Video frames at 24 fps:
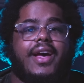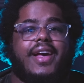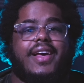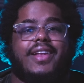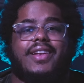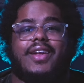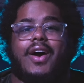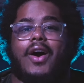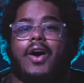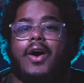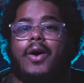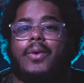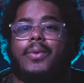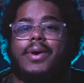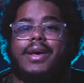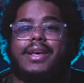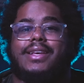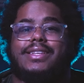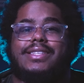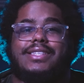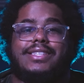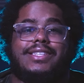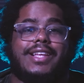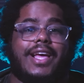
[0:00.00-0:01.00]
And
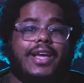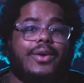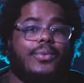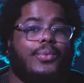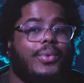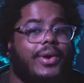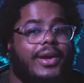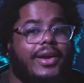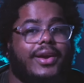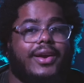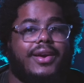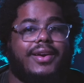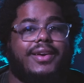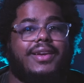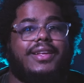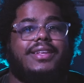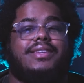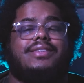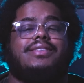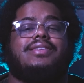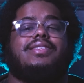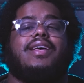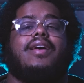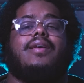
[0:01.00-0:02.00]
always stay weird
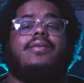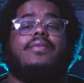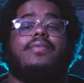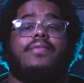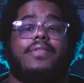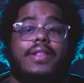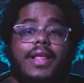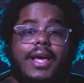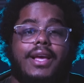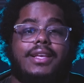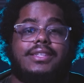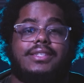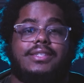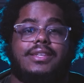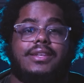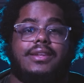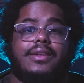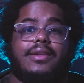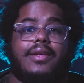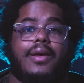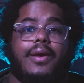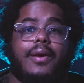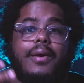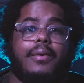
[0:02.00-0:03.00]
and stay
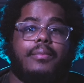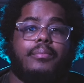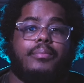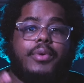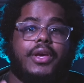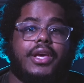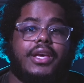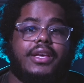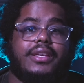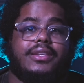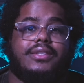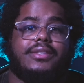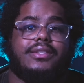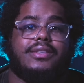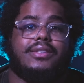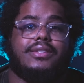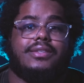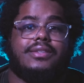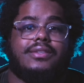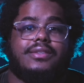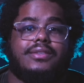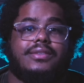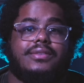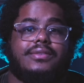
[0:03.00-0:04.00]
flexing.
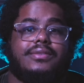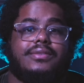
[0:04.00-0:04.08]
Peace.